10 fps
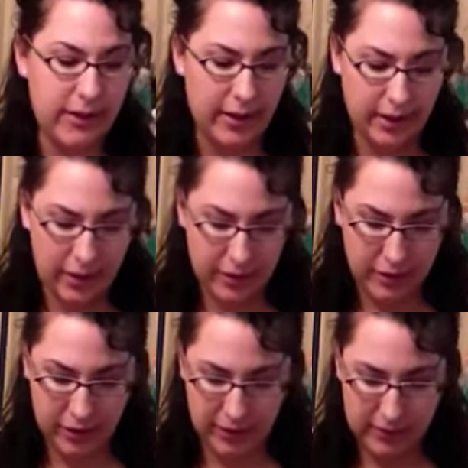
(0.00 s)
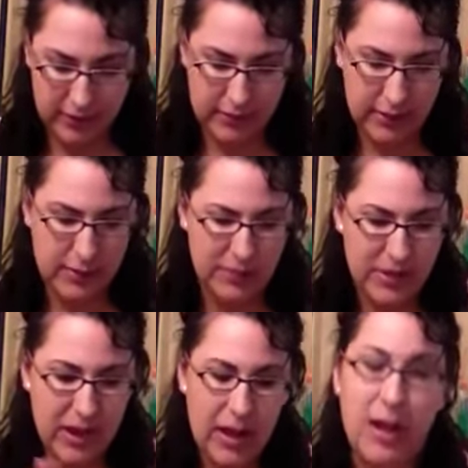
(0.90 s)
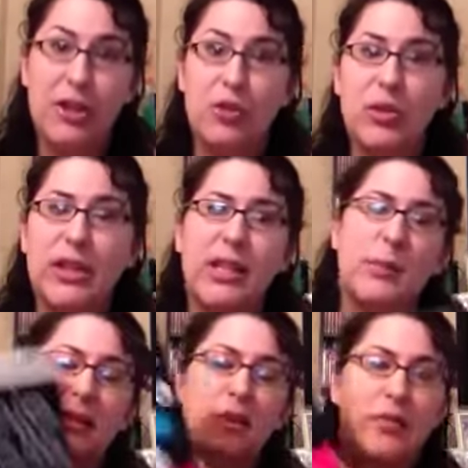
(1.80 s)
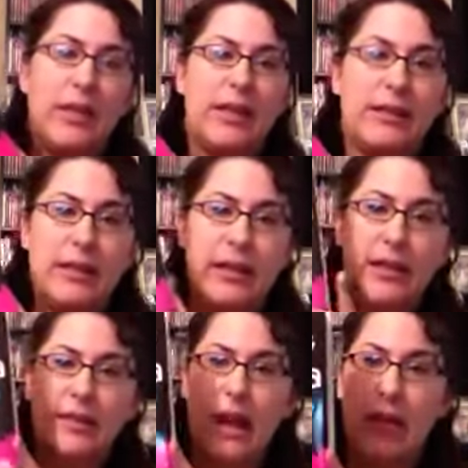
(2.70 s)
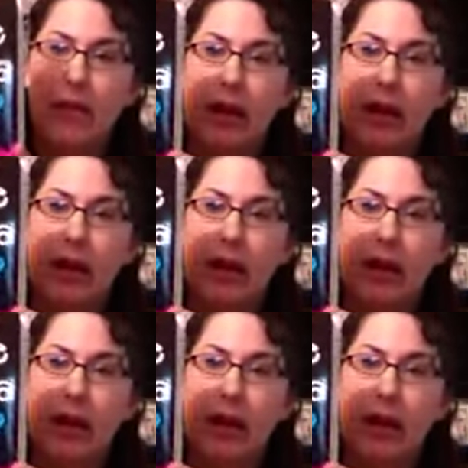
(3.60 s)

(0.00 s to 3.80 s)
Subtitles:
that I got it there, because it's a new release by Sophie Kinsella. It's I've